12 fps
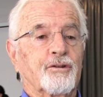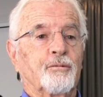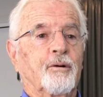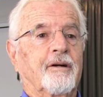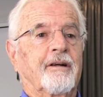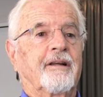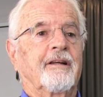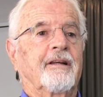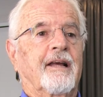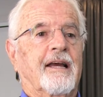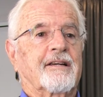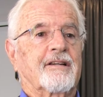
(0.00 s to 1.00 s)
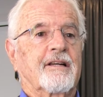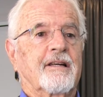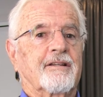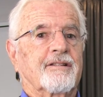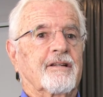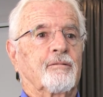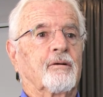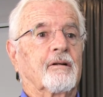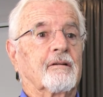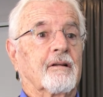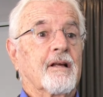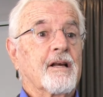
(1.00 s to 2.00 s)
to where he actually said,
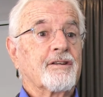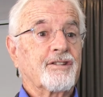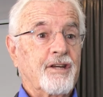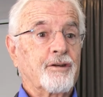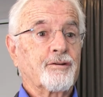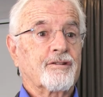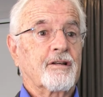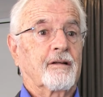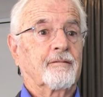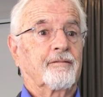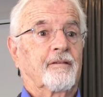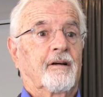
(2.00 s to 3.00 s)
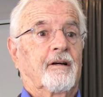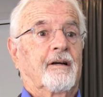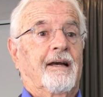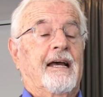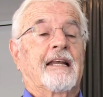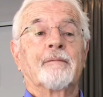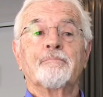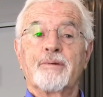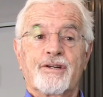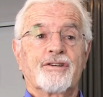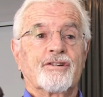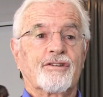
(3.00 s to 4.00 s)
well, set yourself an
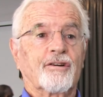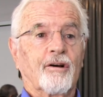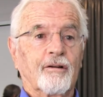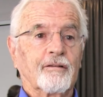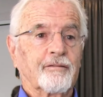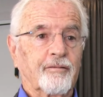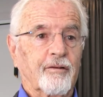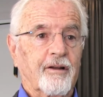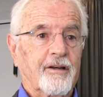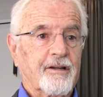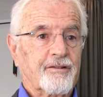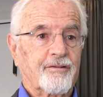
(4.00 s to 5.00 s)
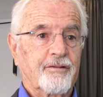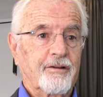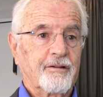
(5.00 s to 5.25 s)
ambitious goal for the next three